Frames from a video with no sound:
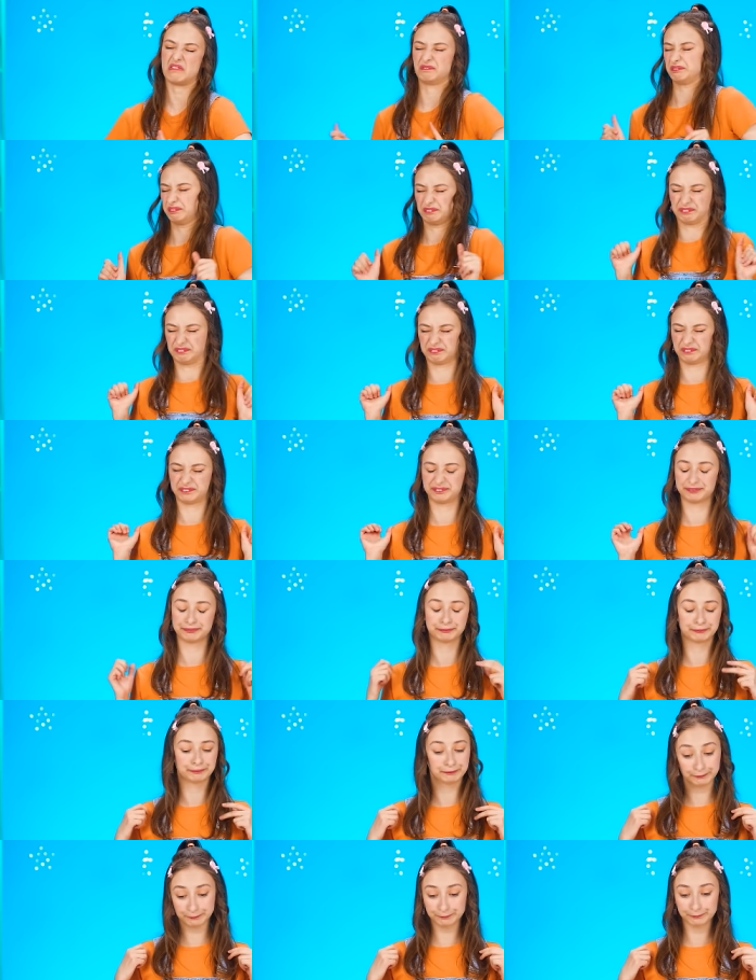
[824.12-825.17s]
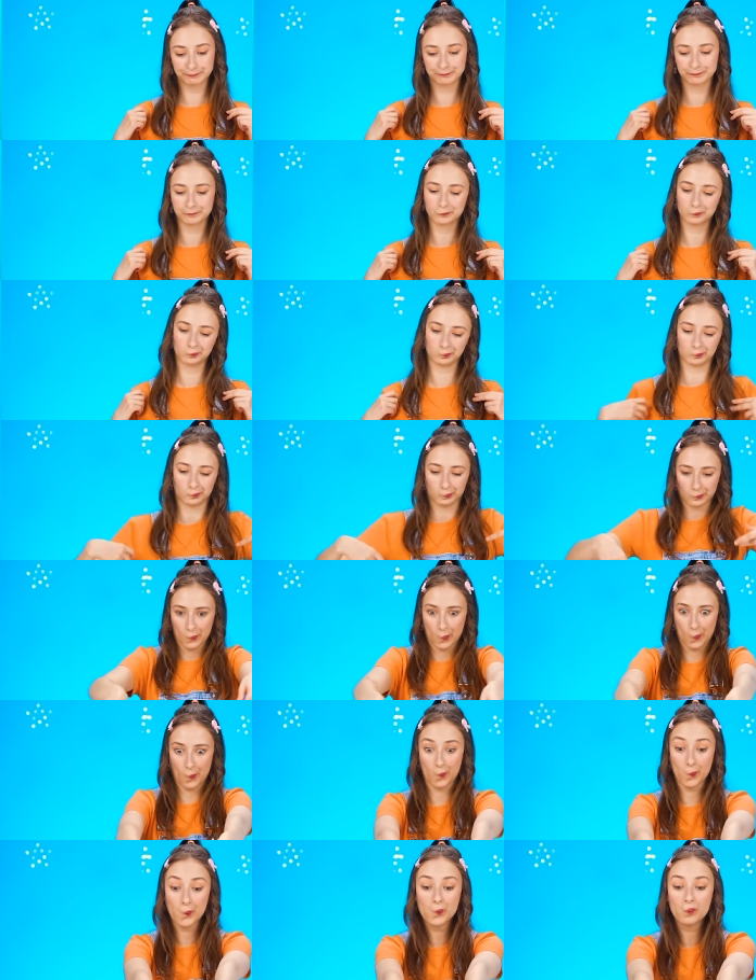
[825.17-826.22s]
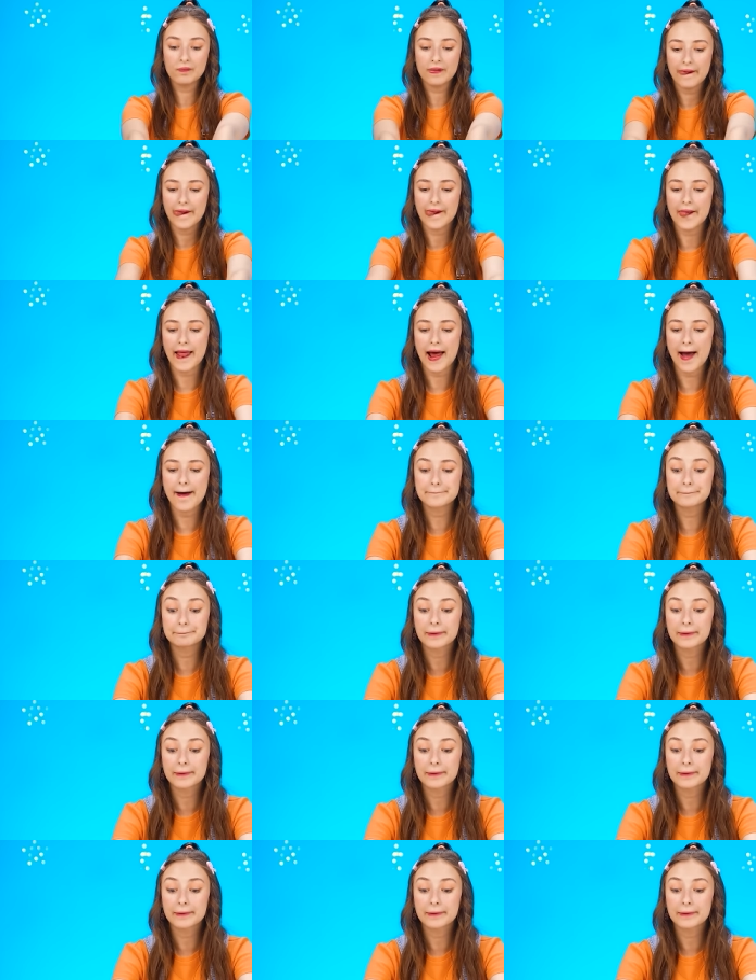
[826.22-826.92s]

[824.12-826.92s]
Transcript: I don't want to try it. What's next?